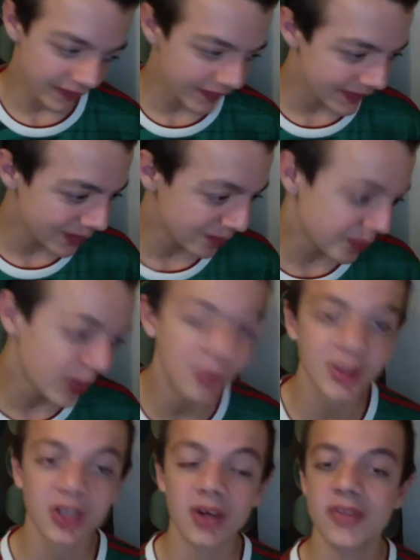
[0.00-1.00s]
the end. But we
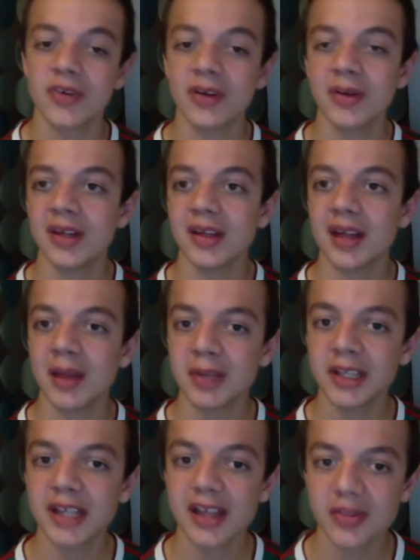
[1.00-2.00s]
got through it, and we
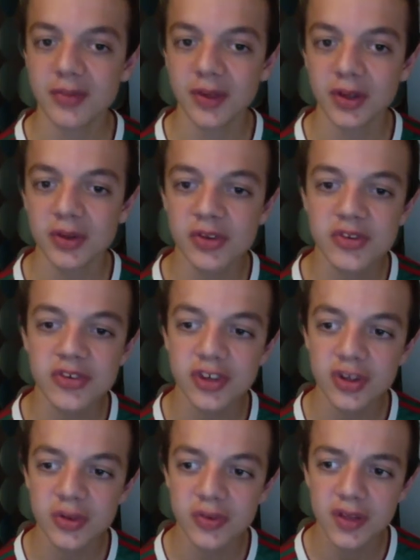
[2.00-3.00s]
get through
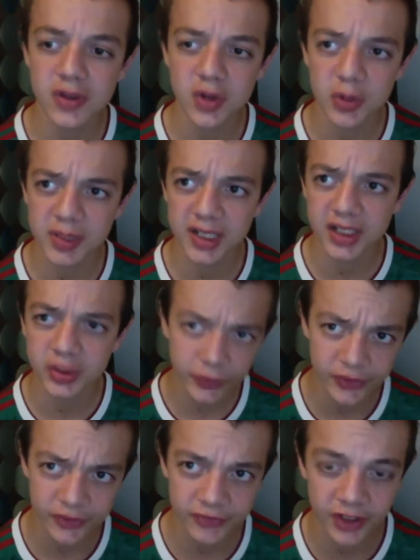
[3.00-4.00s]
to the Europa League
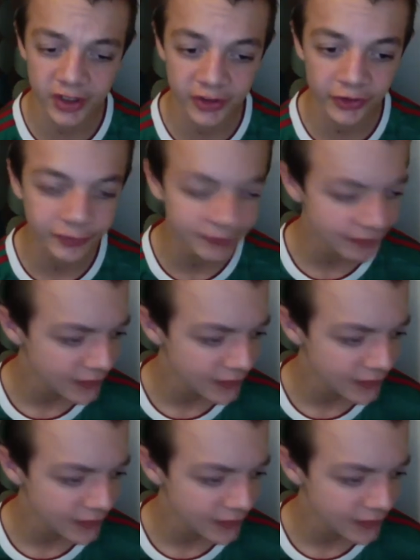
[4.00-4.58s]
quarter-final.